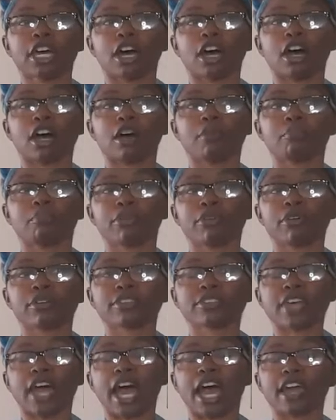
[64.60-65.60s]

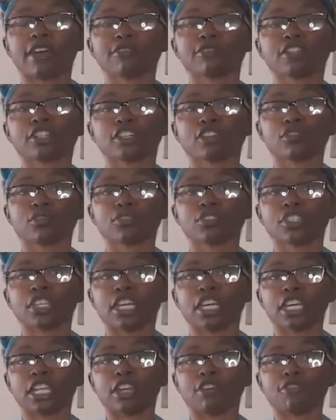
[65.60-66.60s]
books I've
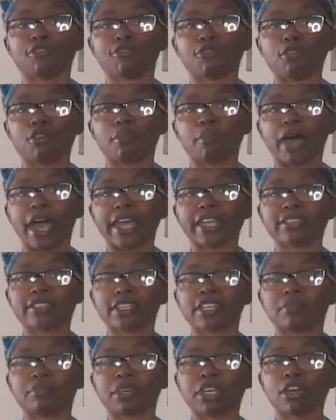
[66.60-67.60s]
chosen for my
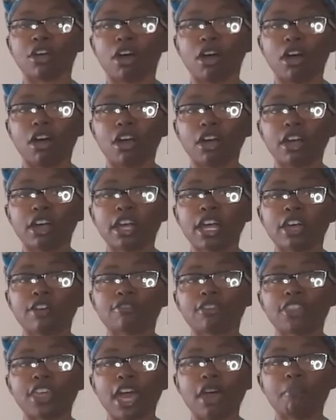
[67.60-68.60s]
TBR
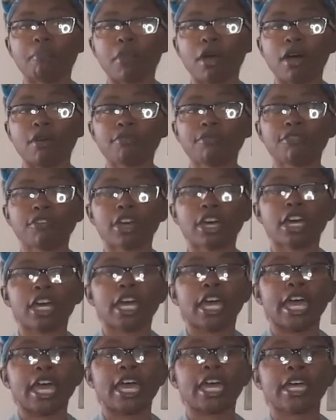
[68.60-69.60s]
for that month.
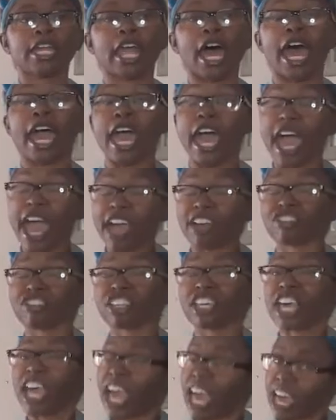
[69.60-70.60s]
And I
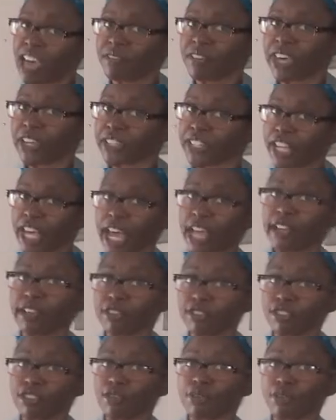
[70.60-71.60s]
actually have a
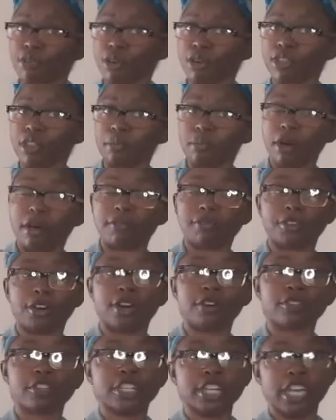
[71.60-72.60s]
challenge for the month
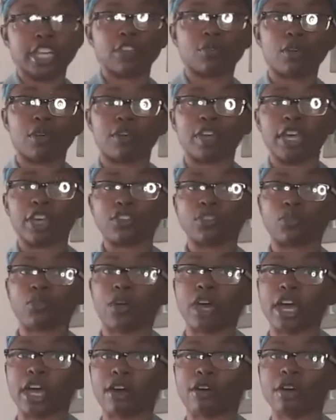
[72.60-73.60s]
of January as
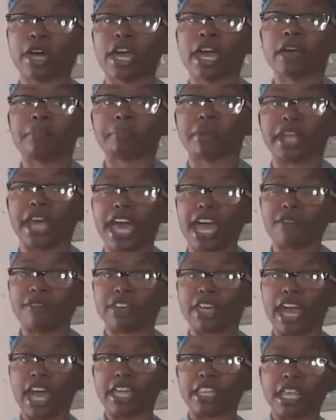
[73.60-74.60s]
well, but I
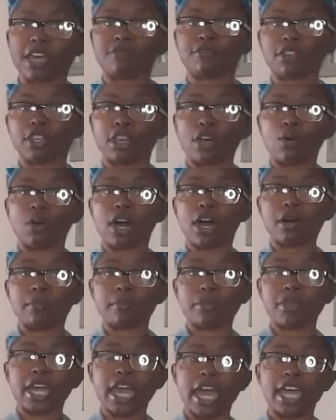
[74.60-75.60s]
haven't gotten that video
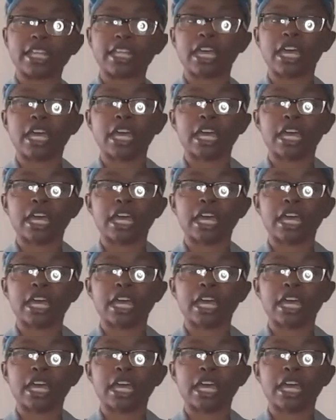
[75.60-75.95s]
up yet.